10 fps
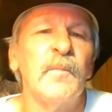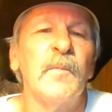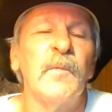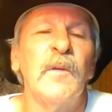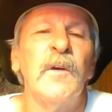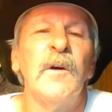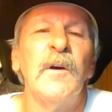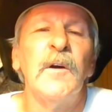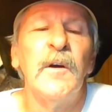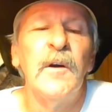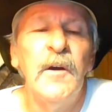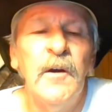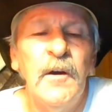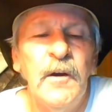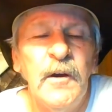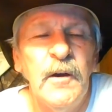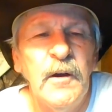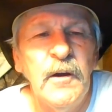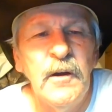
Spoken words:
(silence)